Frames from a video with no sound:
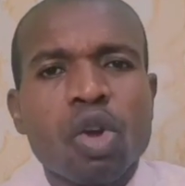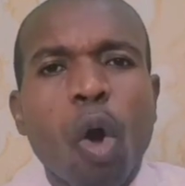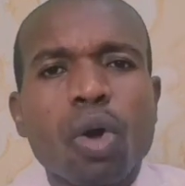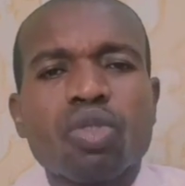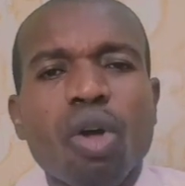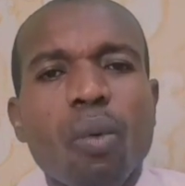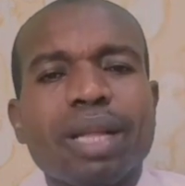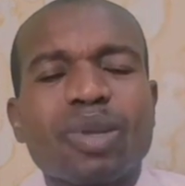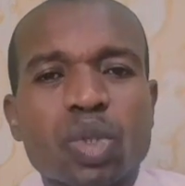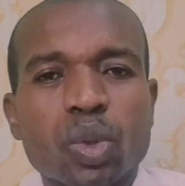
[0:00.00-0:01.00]
God don't
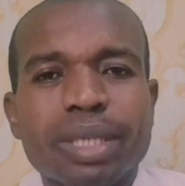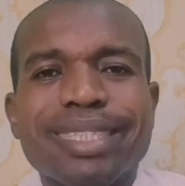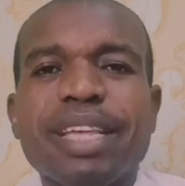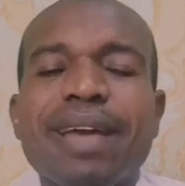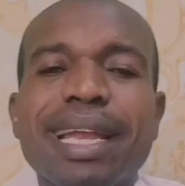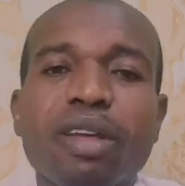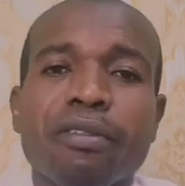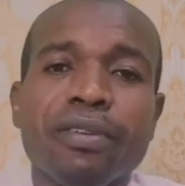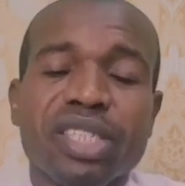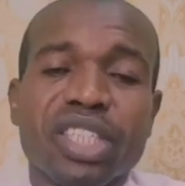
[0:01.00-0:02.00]
want us to deceive any
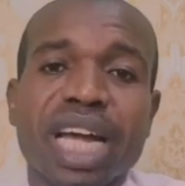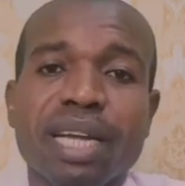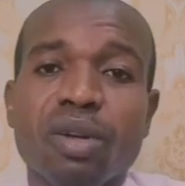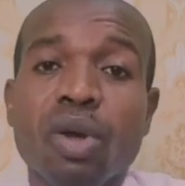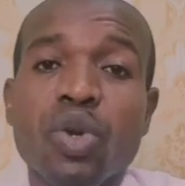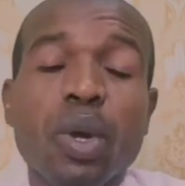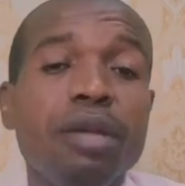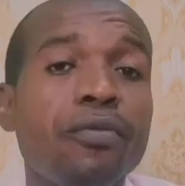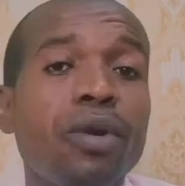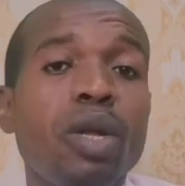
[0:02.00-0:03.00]
of his child.
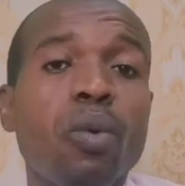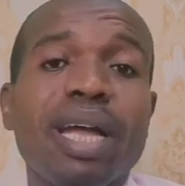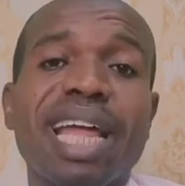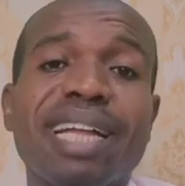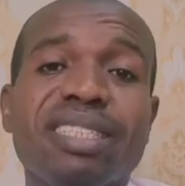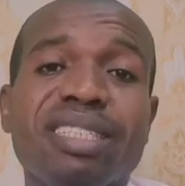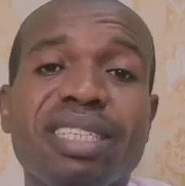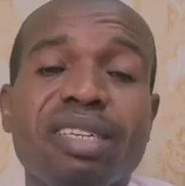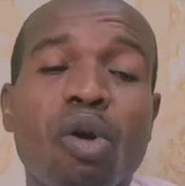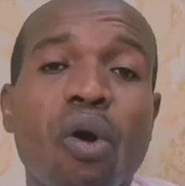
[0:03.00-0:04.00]
Knowing fully well that
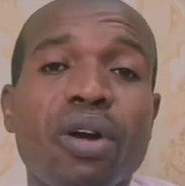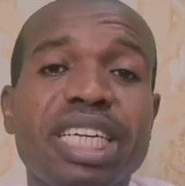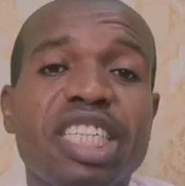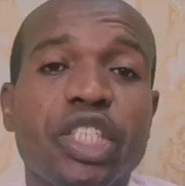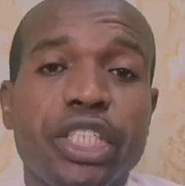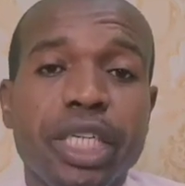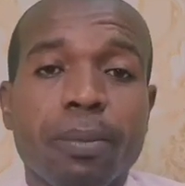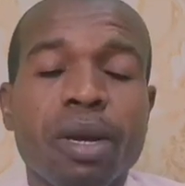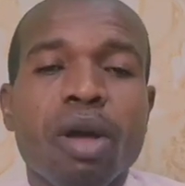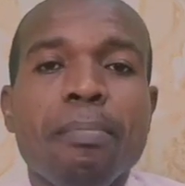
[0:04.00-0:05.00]
all this
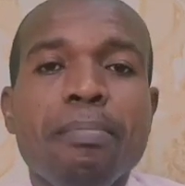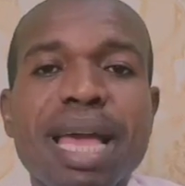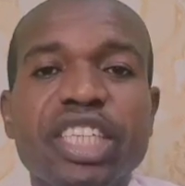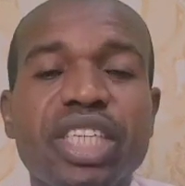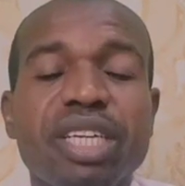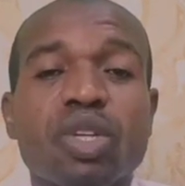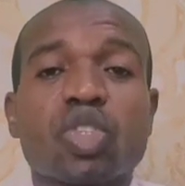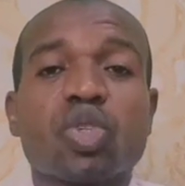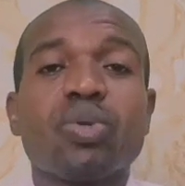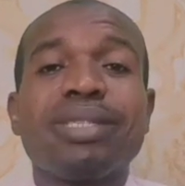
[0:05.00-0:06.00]
sheep make
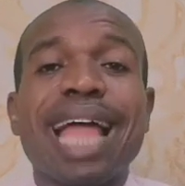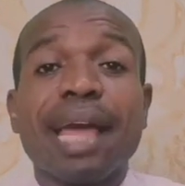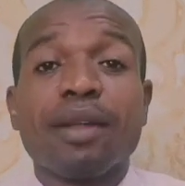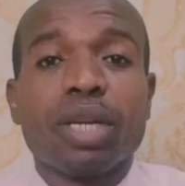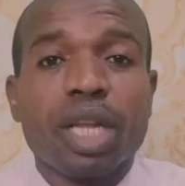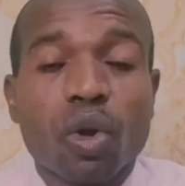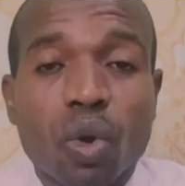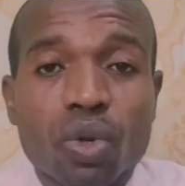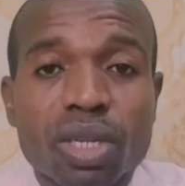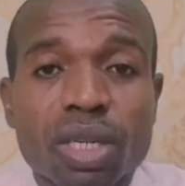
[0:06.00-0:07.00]
Jesus to die on the
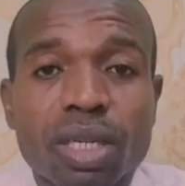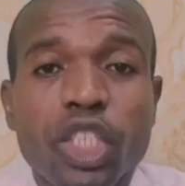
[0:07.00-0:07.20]
cross.